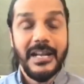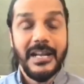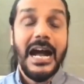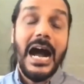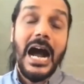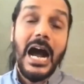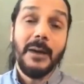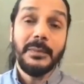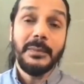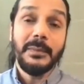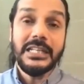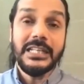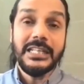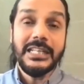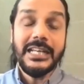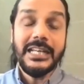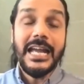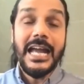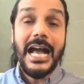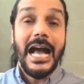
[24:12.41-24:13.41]

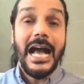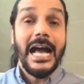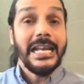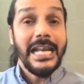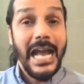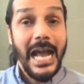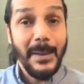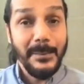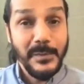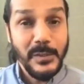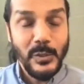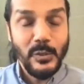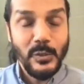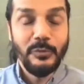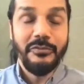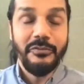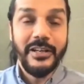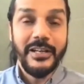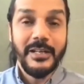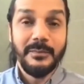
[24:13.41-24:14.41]
harmony, and absolute
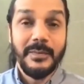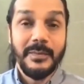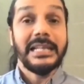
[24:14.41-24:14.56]
freedom.